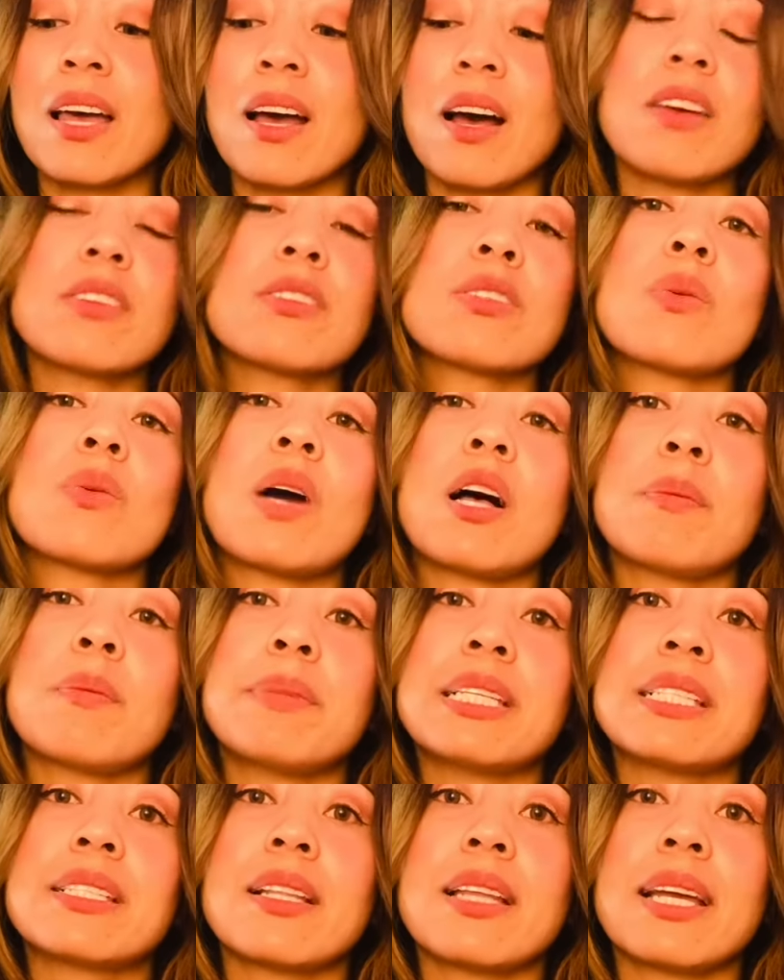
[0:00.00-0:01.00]
Also, I'll
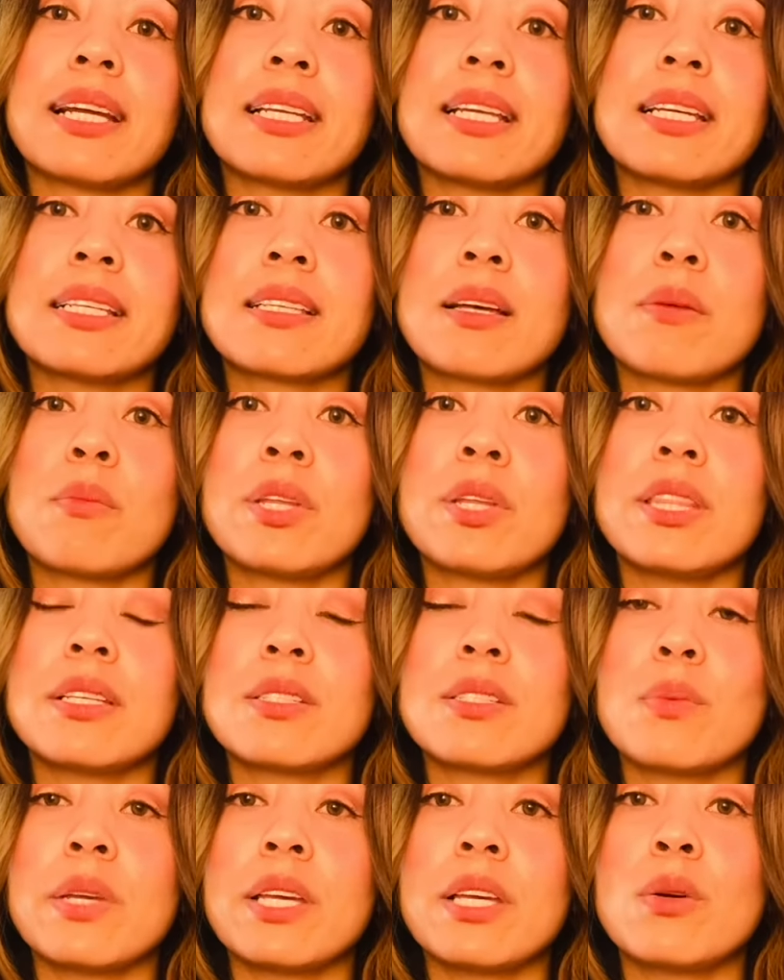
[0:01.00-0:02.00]
be selecting someone
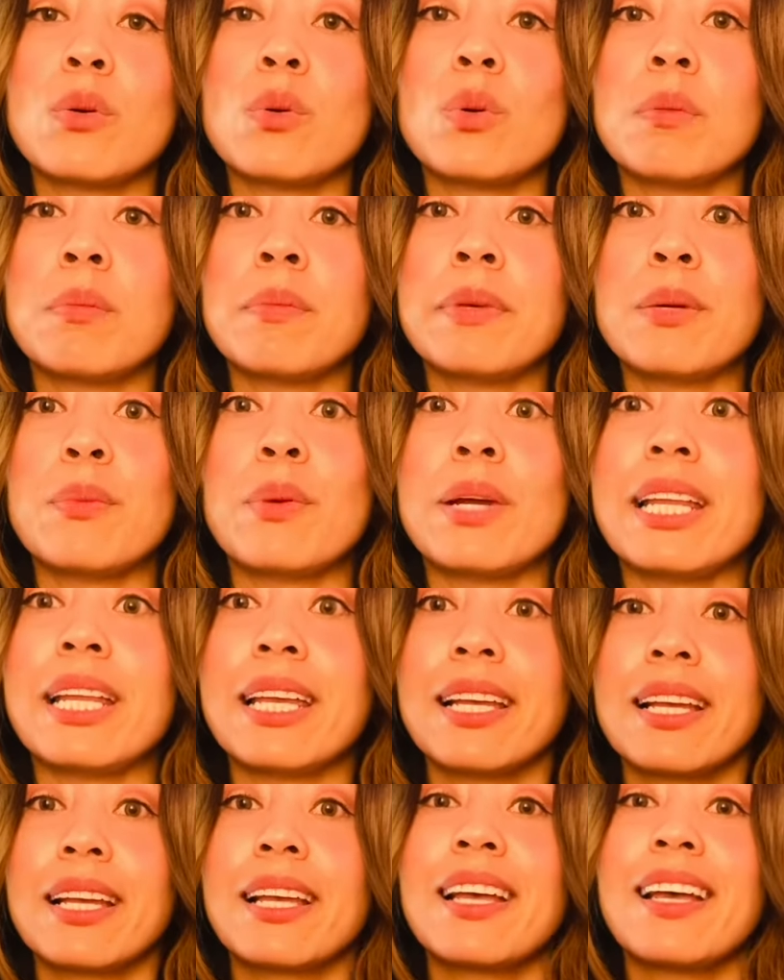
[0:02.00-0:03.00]
this week who will be
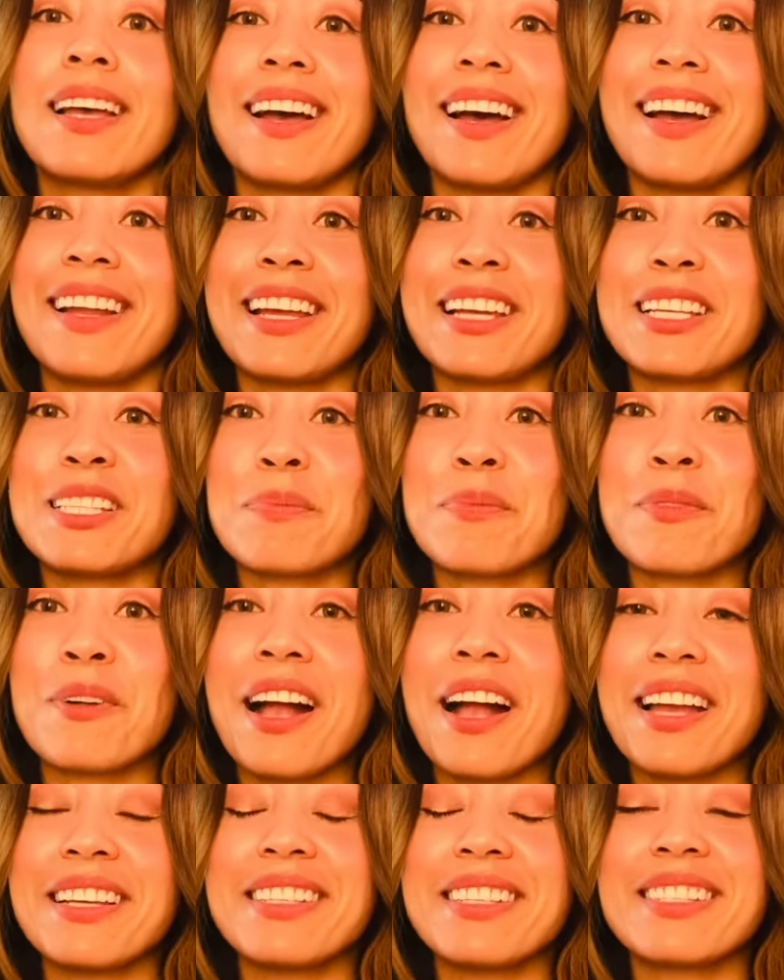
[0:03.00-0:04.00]
winning a nice
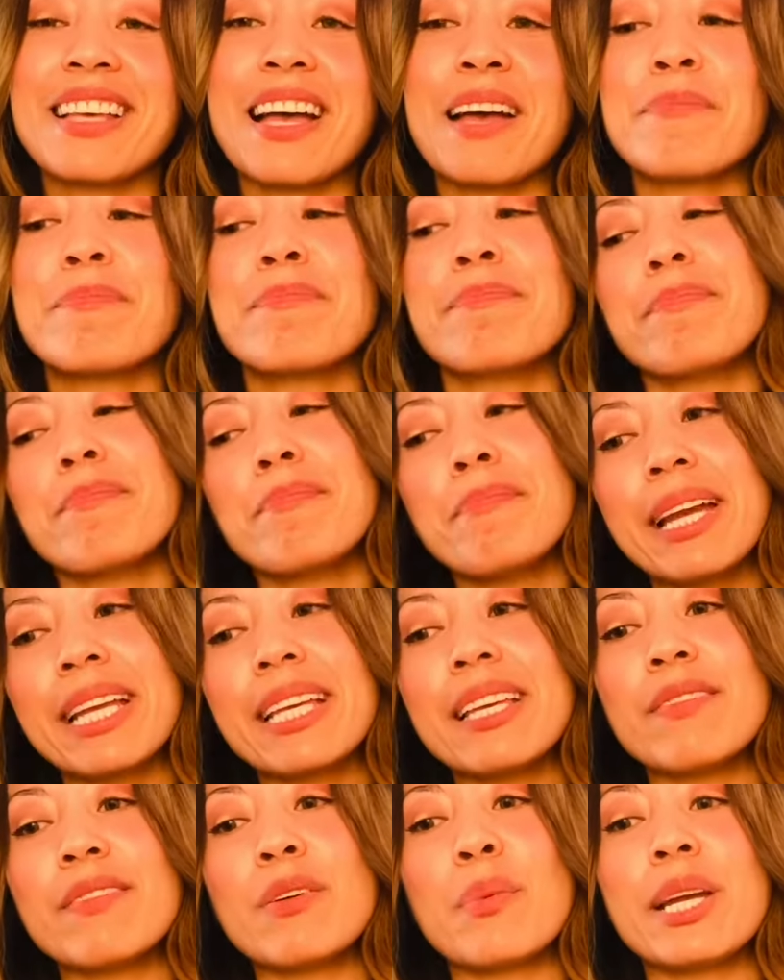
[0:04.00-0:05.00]
prize. I
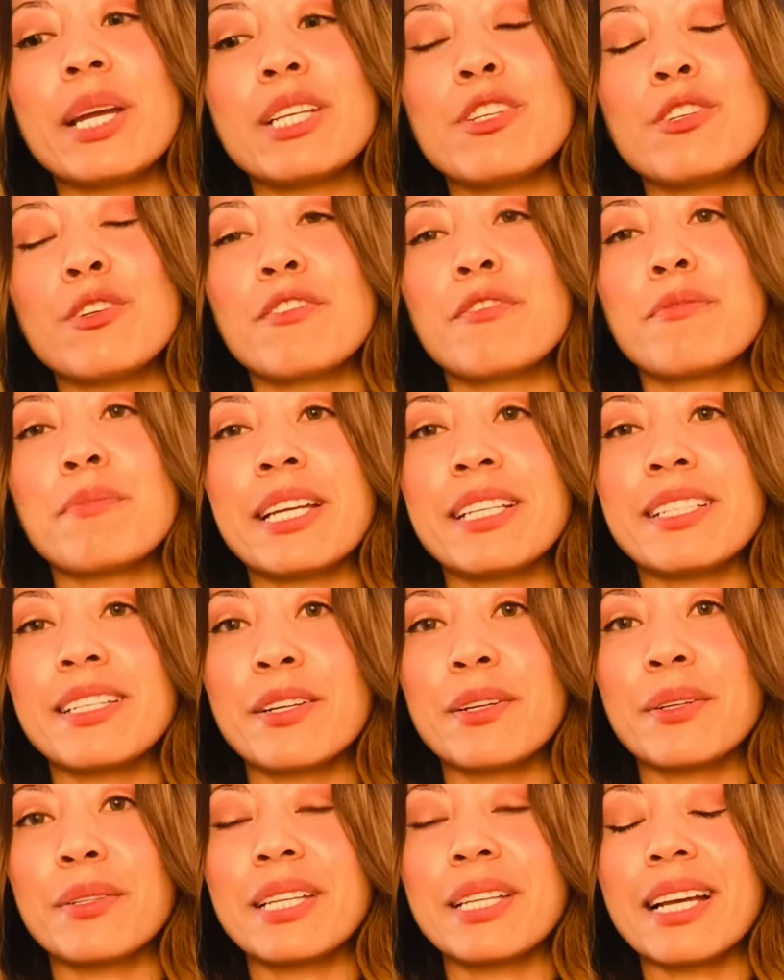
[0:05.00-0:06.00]
might give away two of my
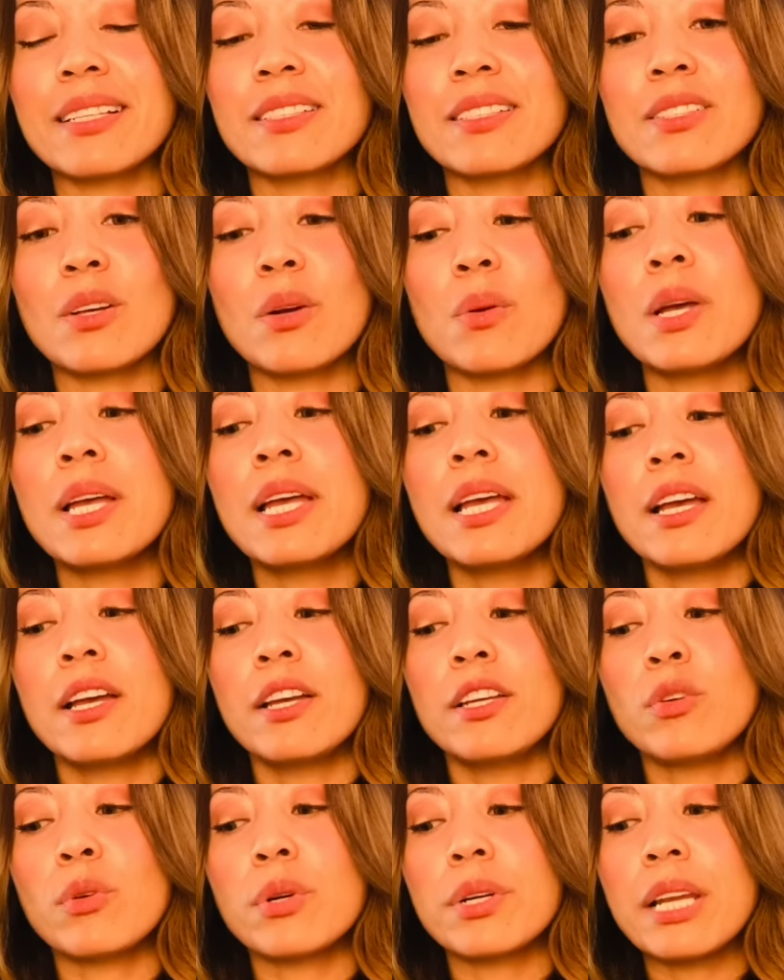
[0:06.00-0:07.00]
tarot decks. So
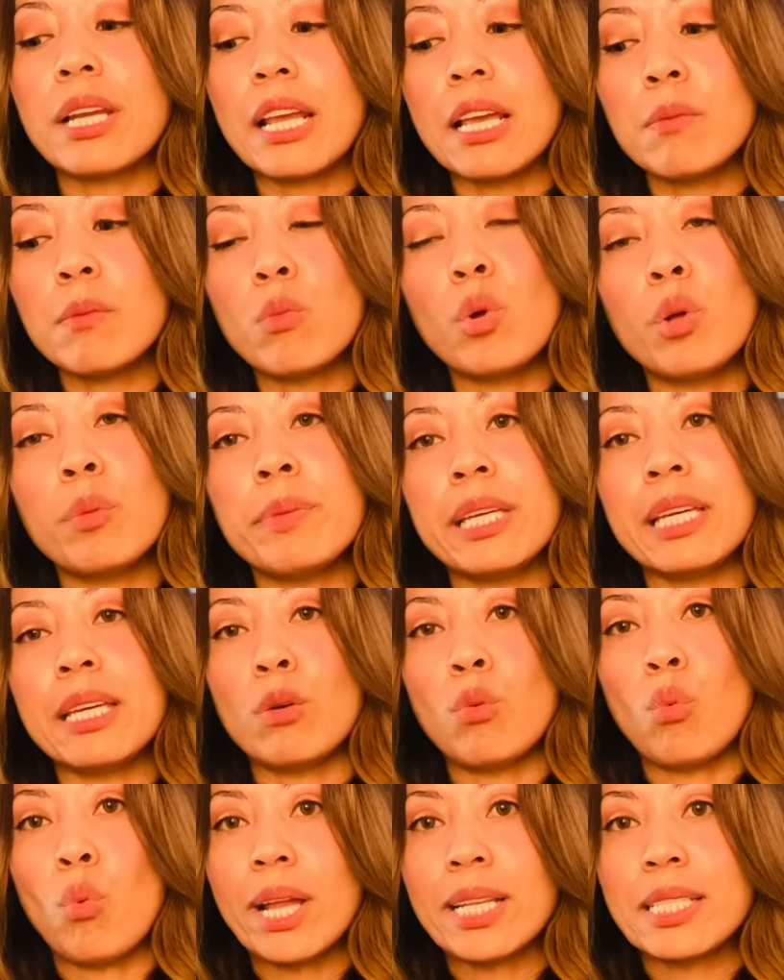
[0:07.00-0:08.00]
your name will be
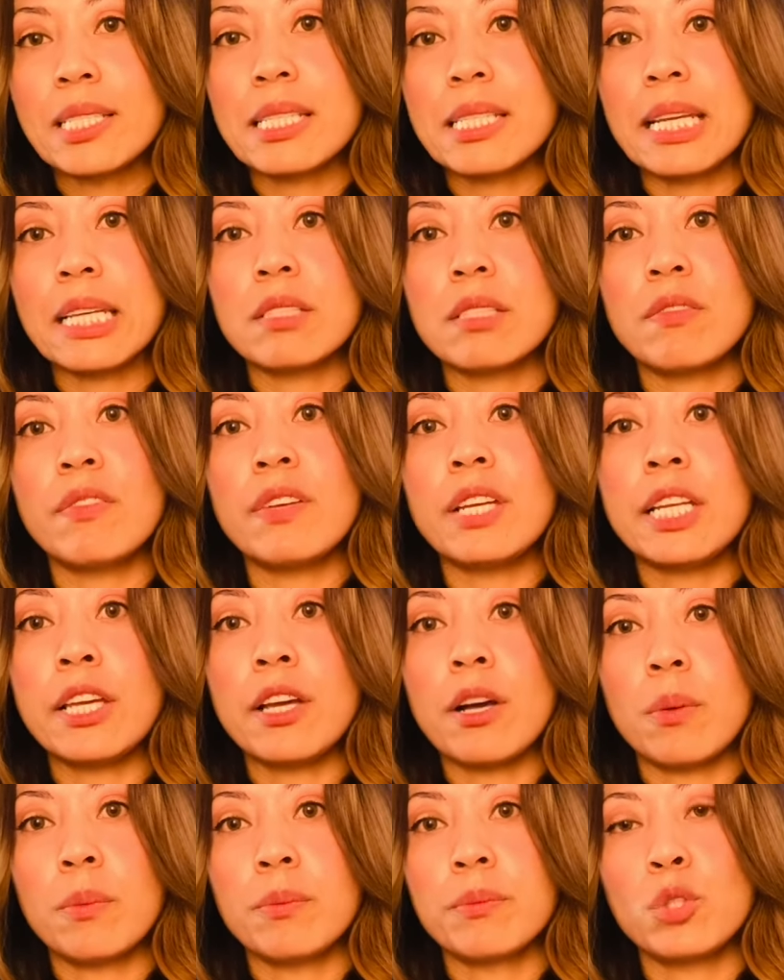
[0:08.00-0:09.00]
in Wednesday's
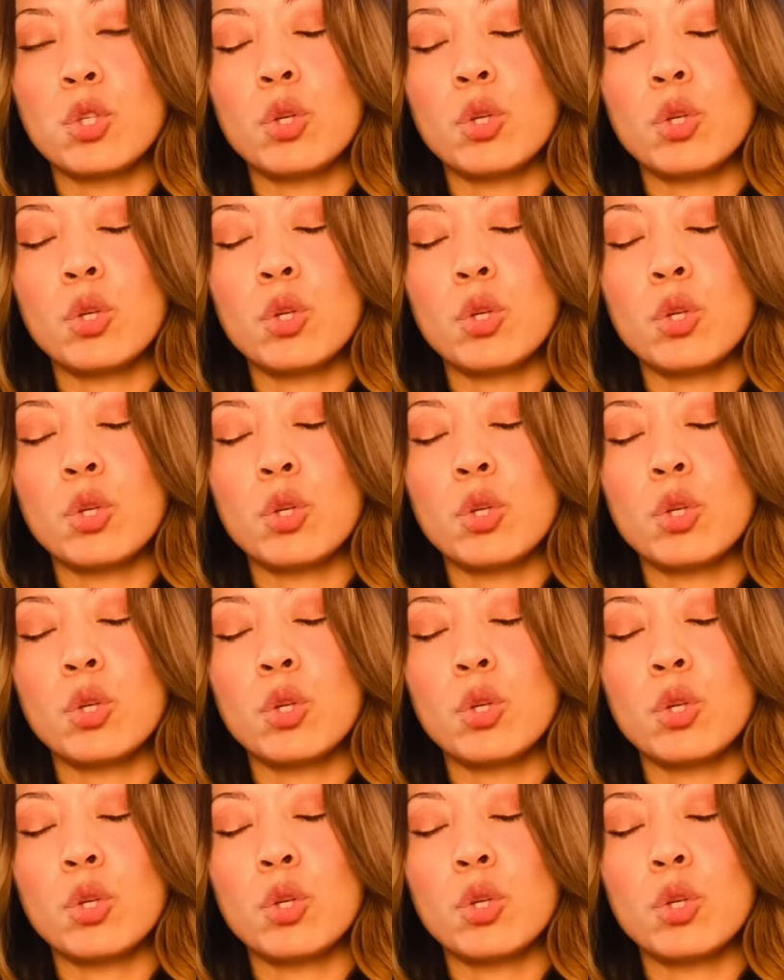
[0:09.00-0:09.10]
video.